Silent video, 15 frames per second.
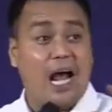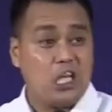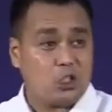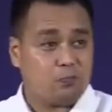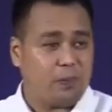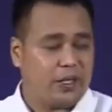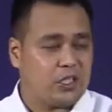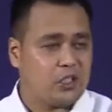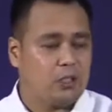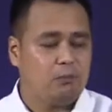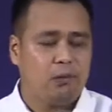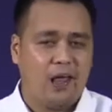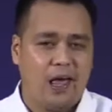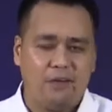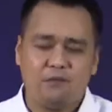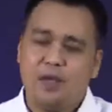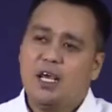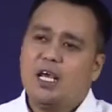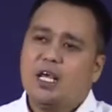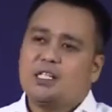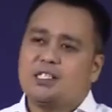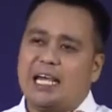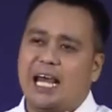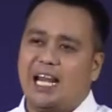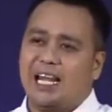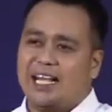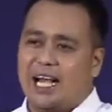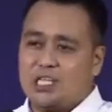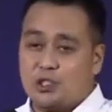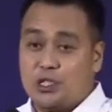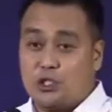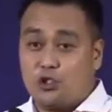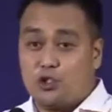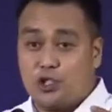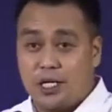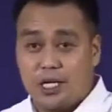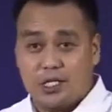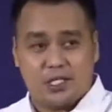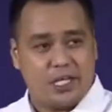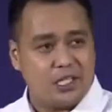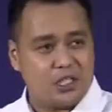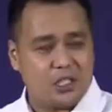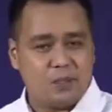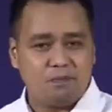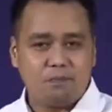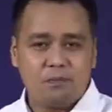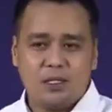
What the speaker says: aspects of life, telling us that Jesus,